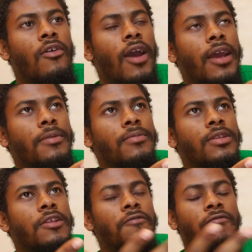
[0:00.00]
Right?
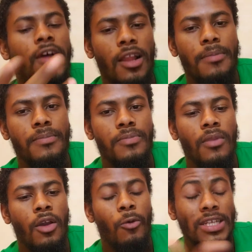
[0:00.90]
Develop.
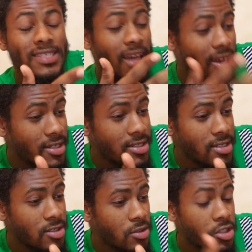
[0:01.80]
When
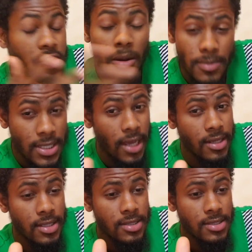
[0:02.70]
some
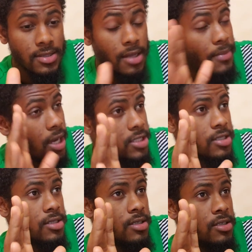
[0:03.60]
scientists, not
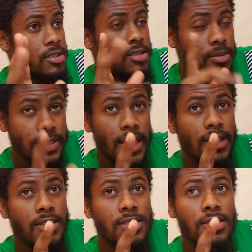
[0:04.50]
bashing, some
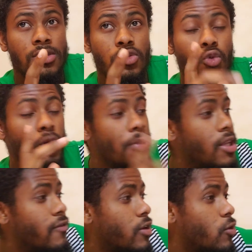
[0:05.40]
scientists don't
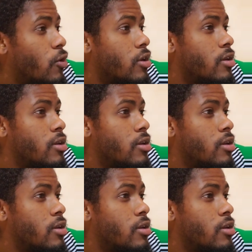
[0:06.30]
believe in God.